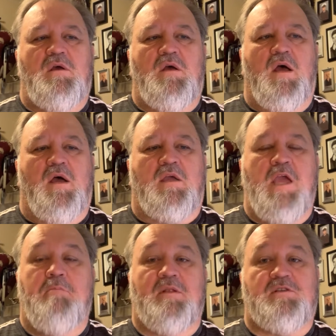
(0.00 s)
uh,
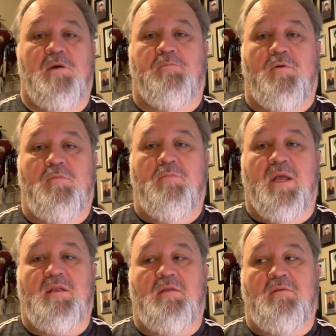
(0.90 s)
keep it simple,
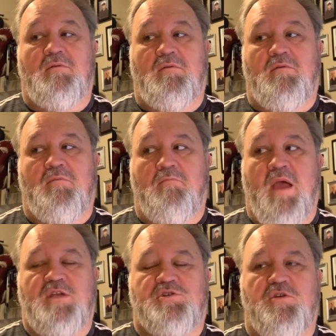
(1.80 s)
but
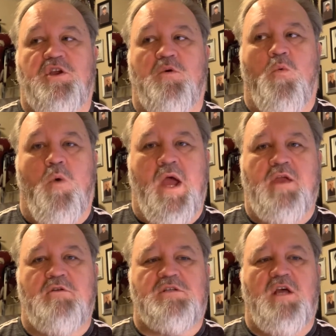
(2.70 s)
make sure you weigh
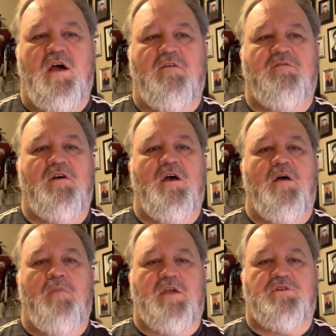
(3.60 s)
your stuff.
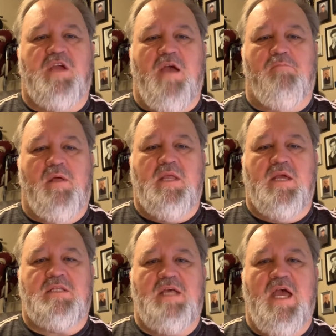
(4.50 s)
Make sure you have plenty
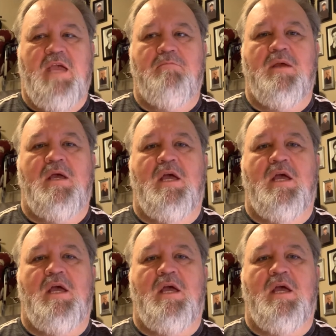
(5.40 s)
of tape.